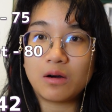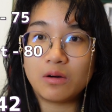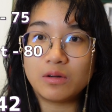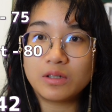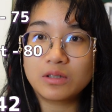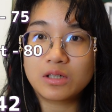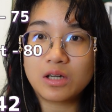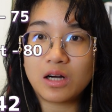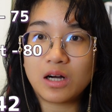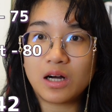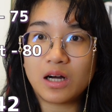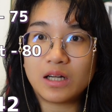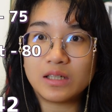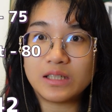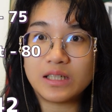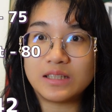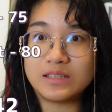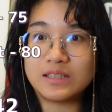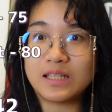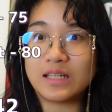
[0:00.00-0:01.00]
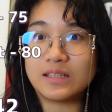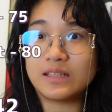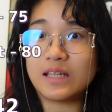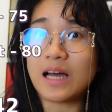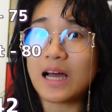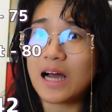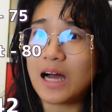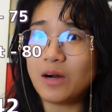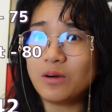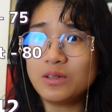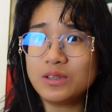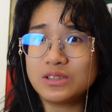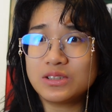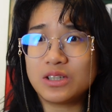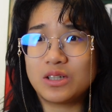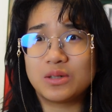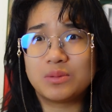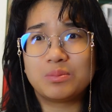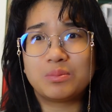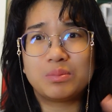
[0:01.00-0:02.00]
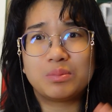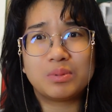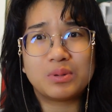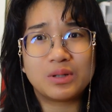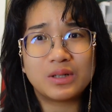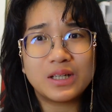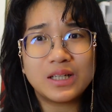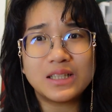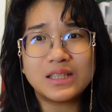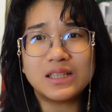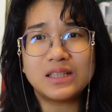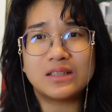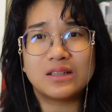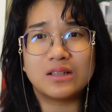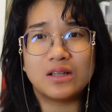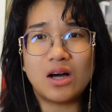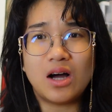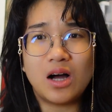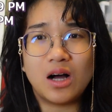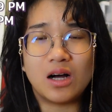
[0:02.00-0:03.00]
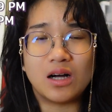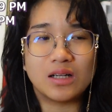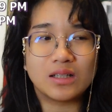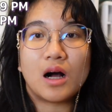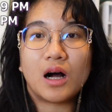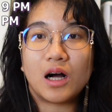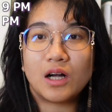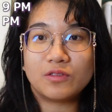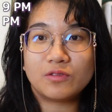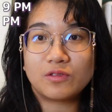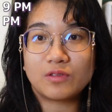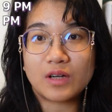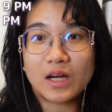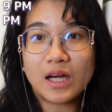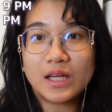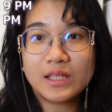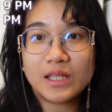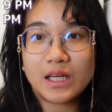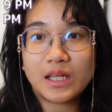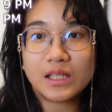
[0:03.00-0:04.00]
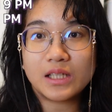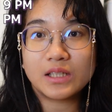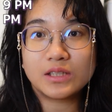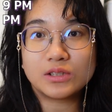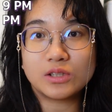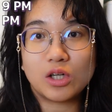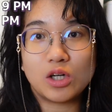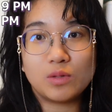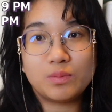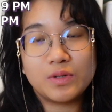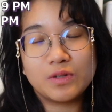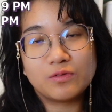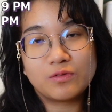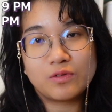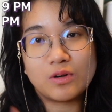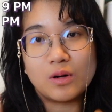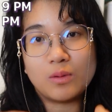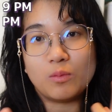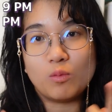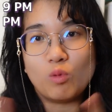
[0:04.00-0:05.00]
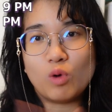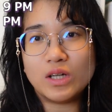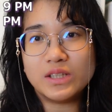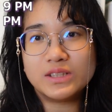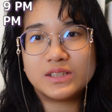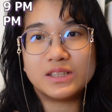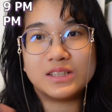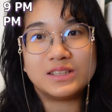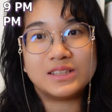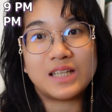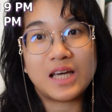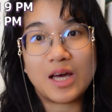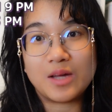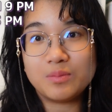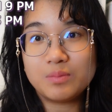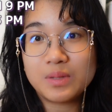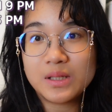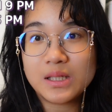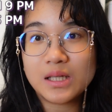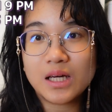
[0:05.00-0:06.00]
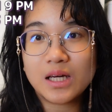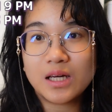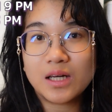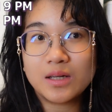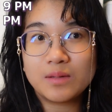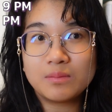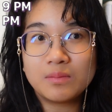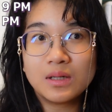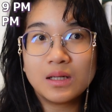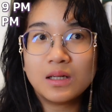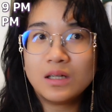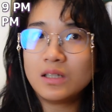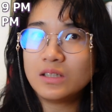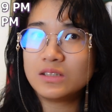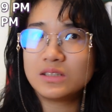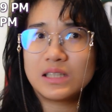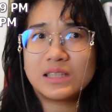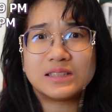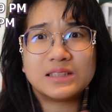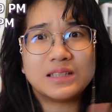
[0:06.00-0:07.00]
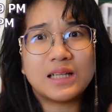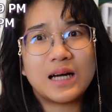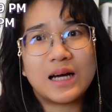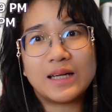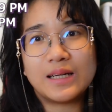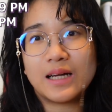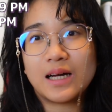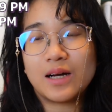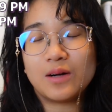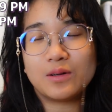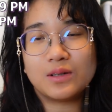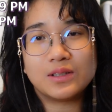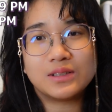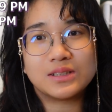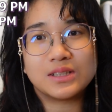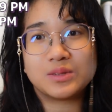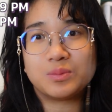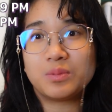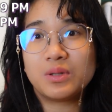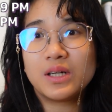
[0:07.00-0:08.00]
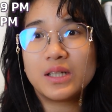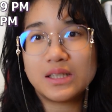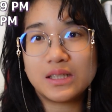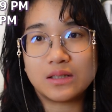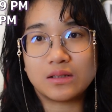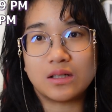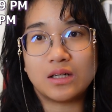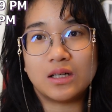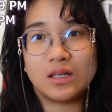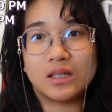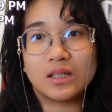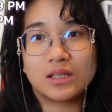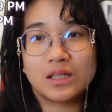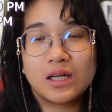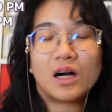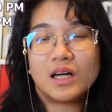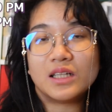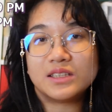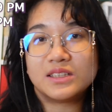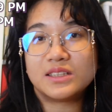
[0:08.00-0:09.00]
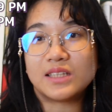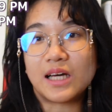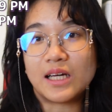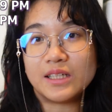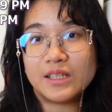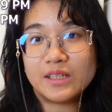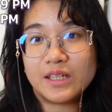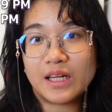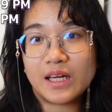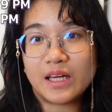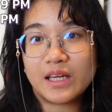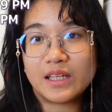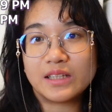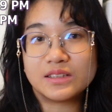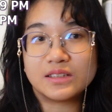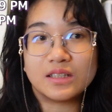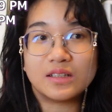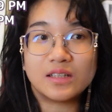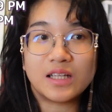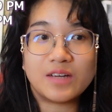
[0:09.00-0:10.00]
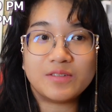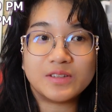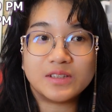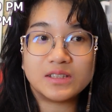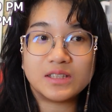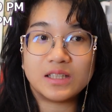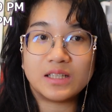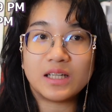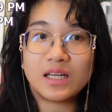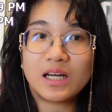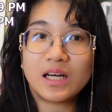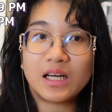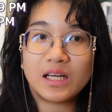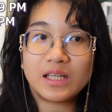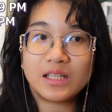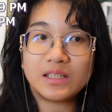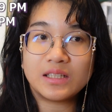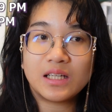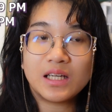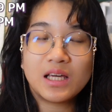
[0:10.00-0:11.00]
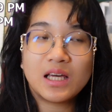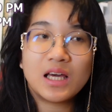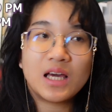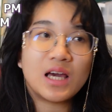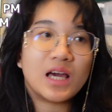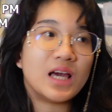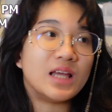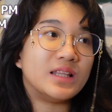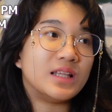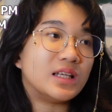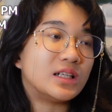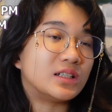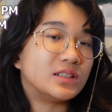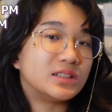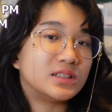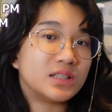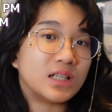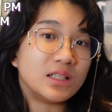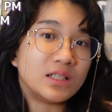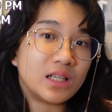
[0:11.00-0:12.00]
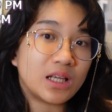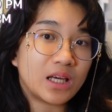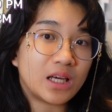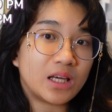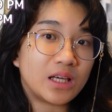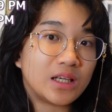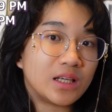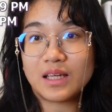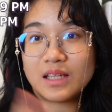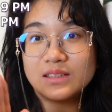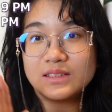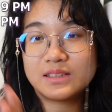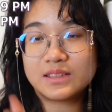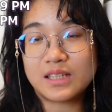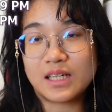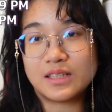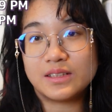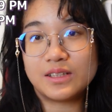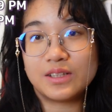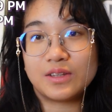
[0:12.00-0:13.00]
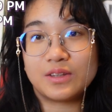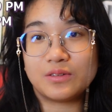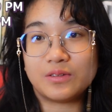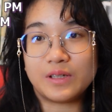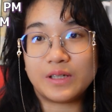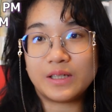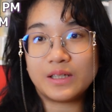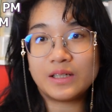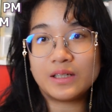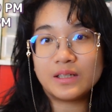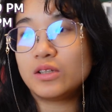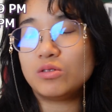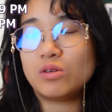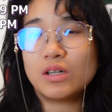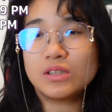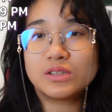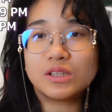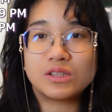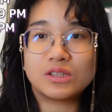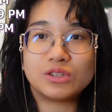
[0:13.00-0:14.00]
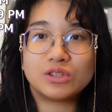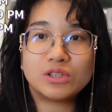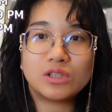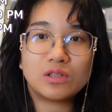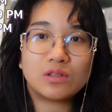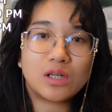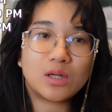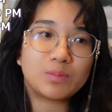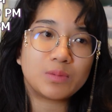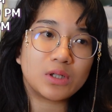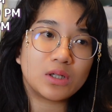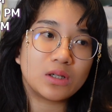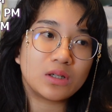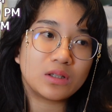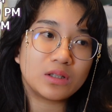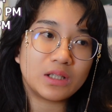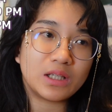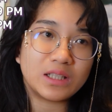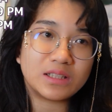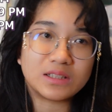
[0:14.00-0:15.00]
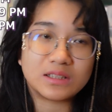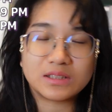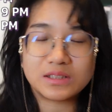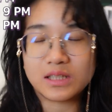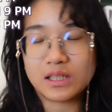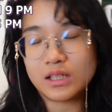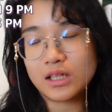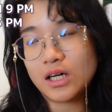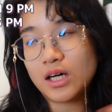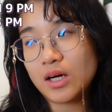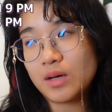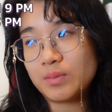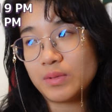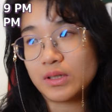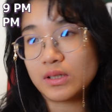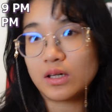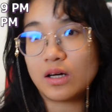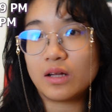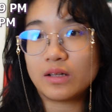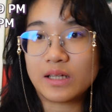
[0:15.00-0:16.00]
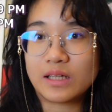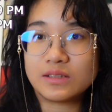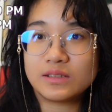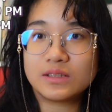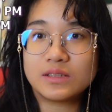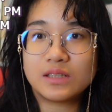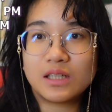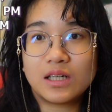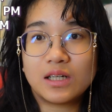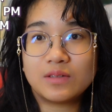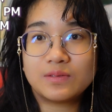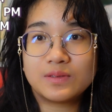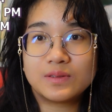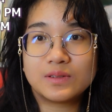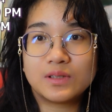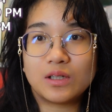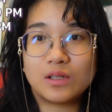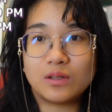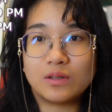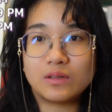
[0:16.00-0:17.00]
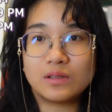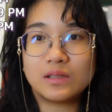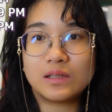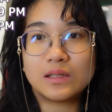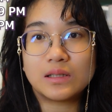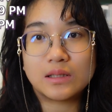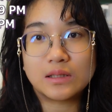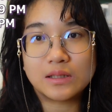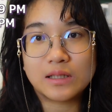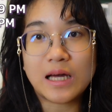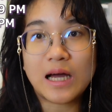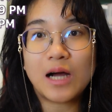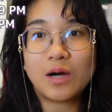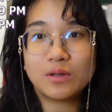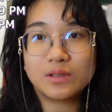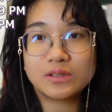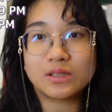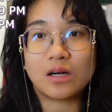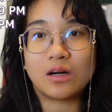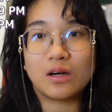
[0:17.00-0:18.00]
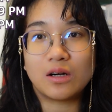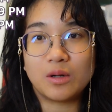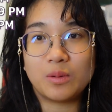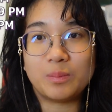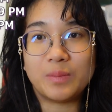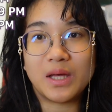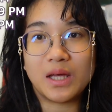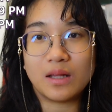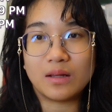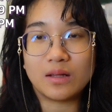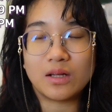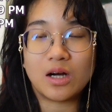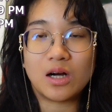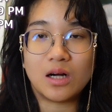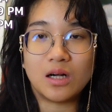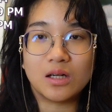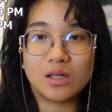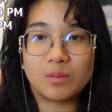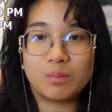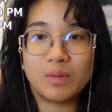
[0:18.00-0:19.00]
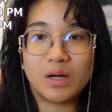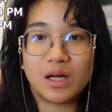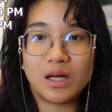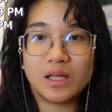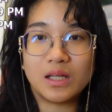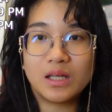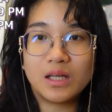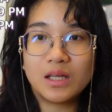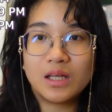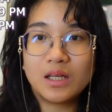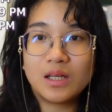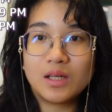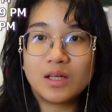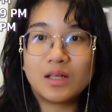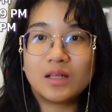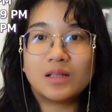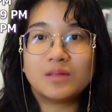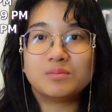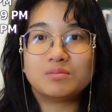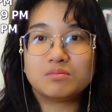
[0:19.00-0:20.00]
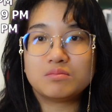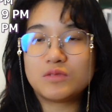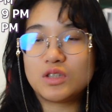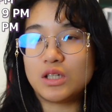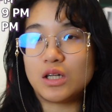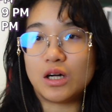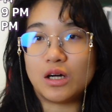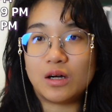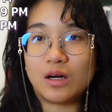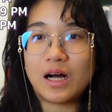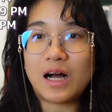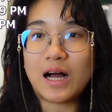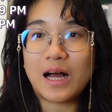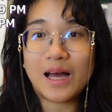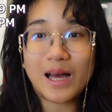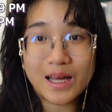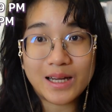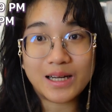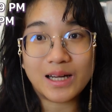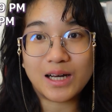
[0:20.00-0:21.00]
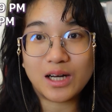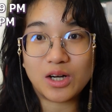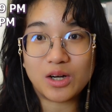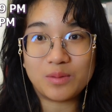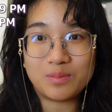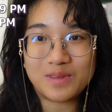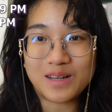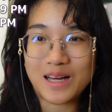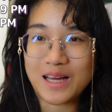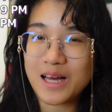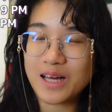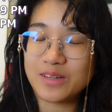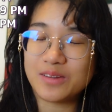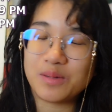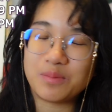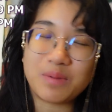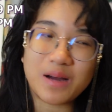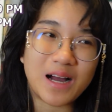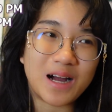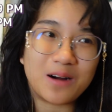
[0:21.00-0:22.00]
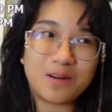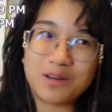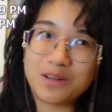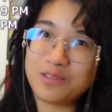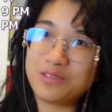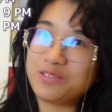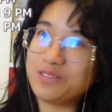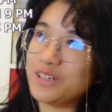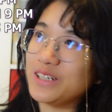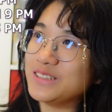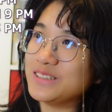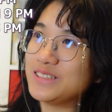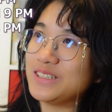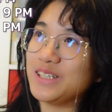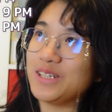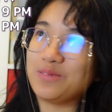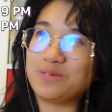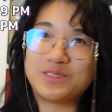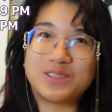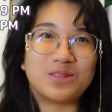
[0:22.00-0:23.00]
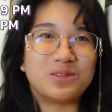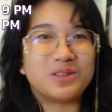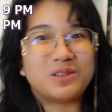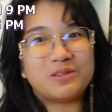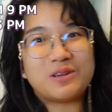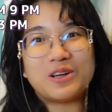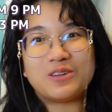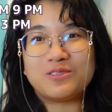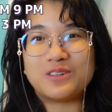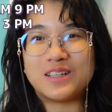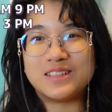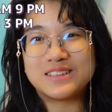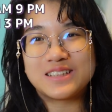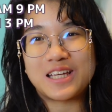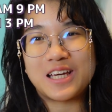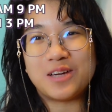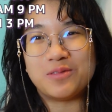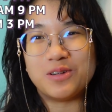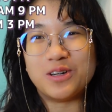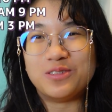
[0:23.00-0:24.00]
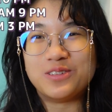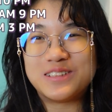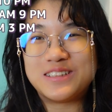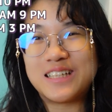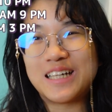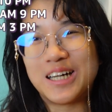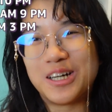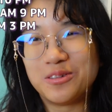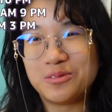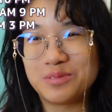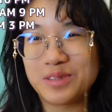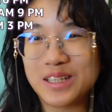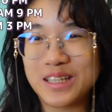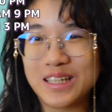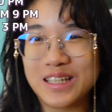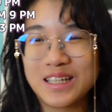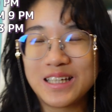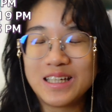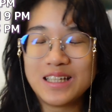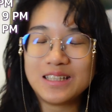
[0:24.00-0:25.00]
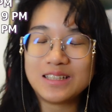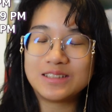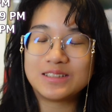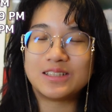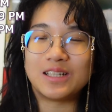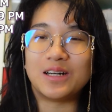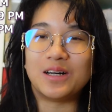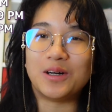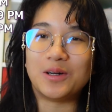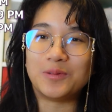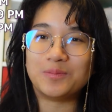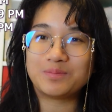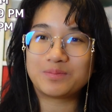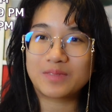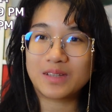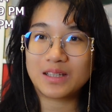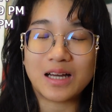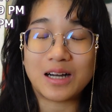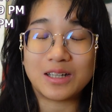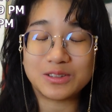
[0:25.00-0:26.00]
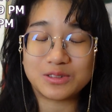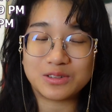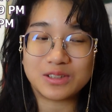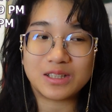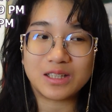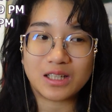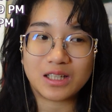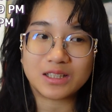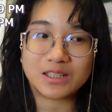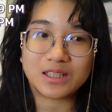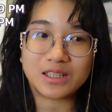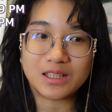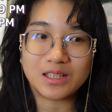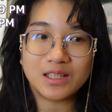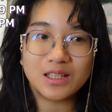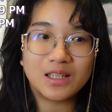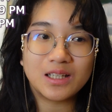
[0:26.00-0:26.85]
Otakon is that the hours are pretty long. On Friday, it's open from 1 to 10 p.m. So that's 9 hours. It's pretty long. On Saturday, it's 11 to 9. And then on Sunday, it's 10 to 3. You also have to show up early to set up and all that stuff. So the hours are a bit long, but you know, I had help. I had the power of friendship. So many of my friends came over to help me. So I was really lucky.